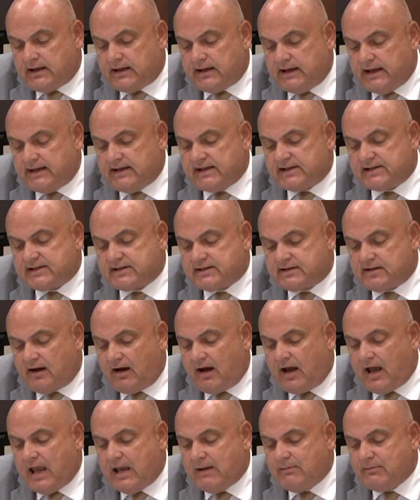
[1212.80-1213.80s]
it is
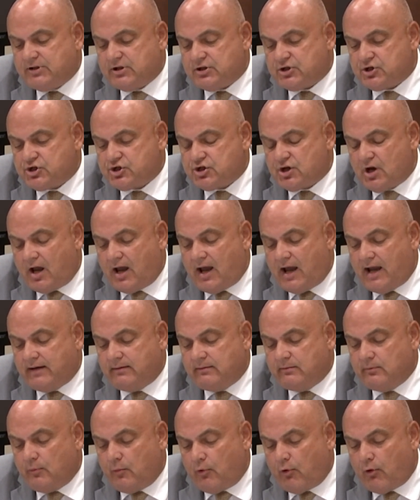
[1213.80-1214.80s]
time to
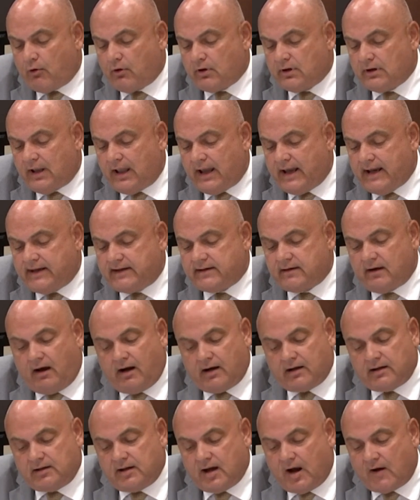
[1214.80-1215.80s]
shine more light
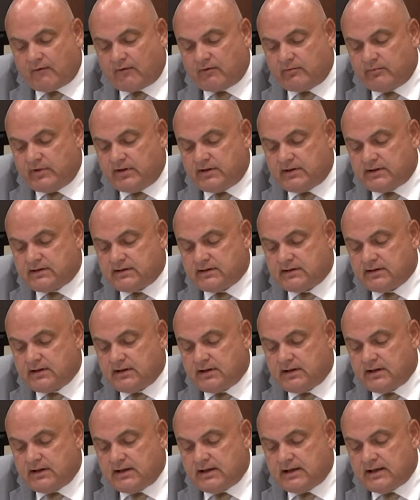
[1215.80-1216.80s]
on government
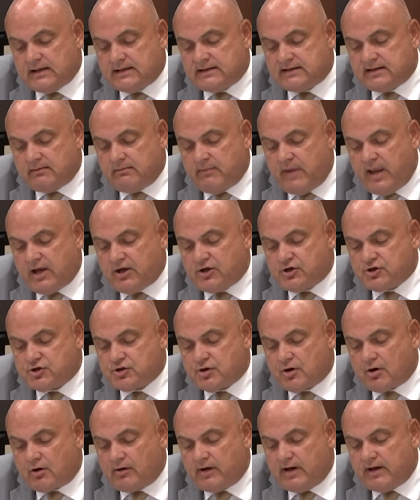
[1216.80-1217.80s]
to make
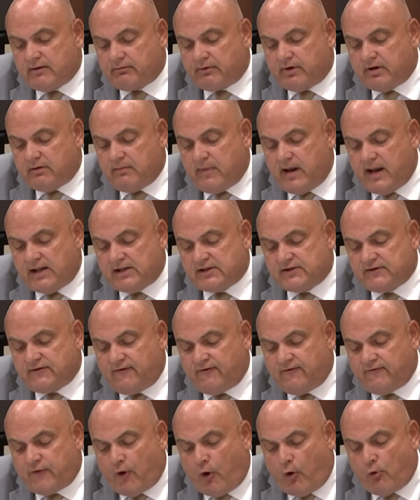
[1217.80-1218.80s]
sure it remains
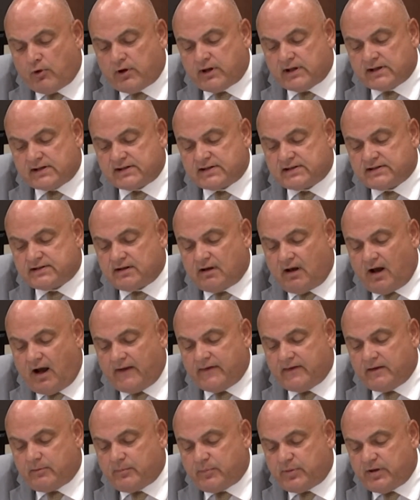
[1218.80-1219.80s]
focused
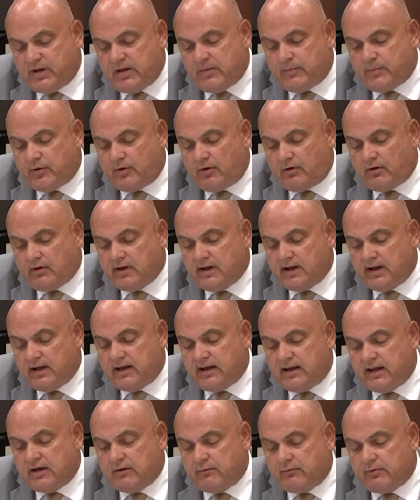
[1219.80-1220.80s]
on the people
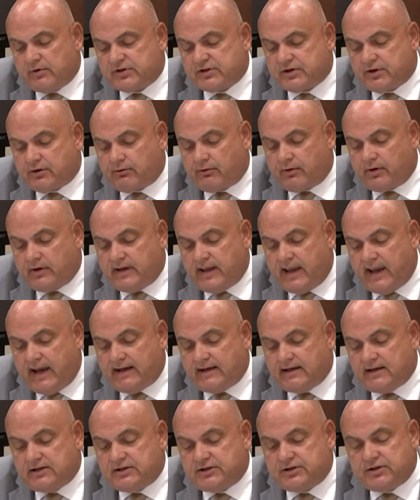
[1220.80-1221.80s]
it was
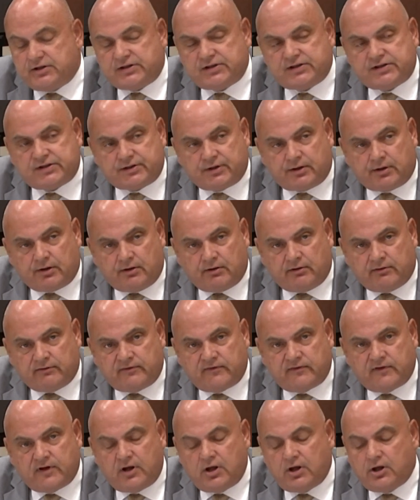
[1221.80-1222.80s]
created to
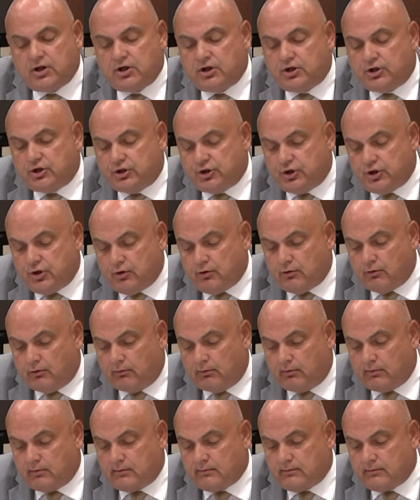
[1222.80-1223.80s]
serve, you.